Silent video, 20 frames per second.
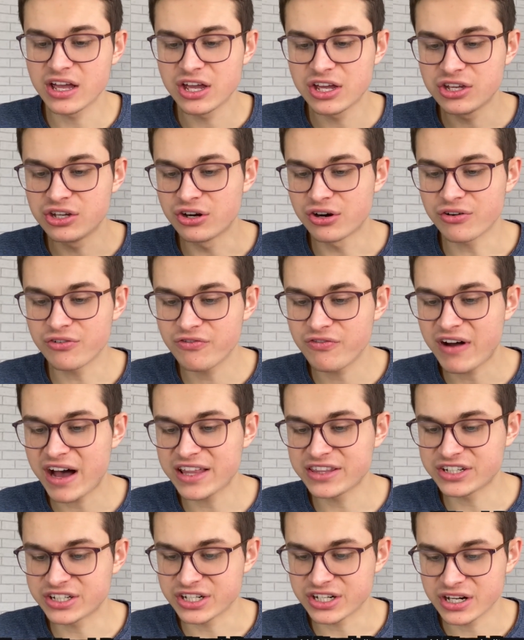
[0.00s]
your
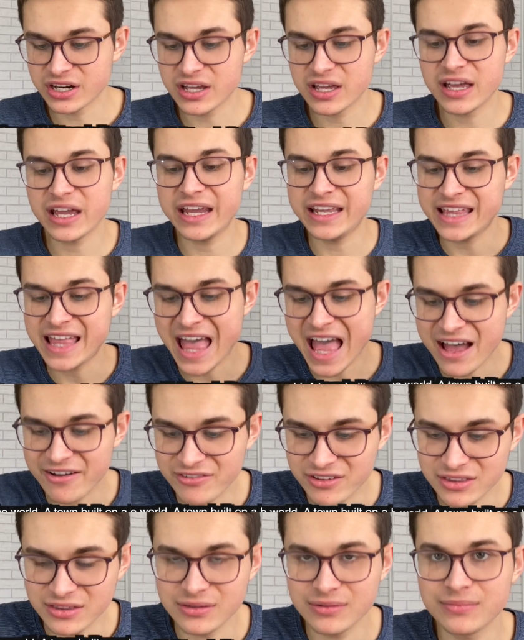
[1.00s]
Father in
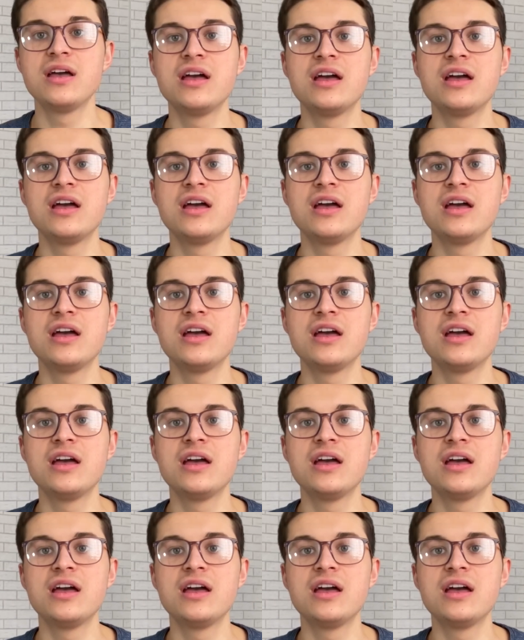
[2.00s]
heaven.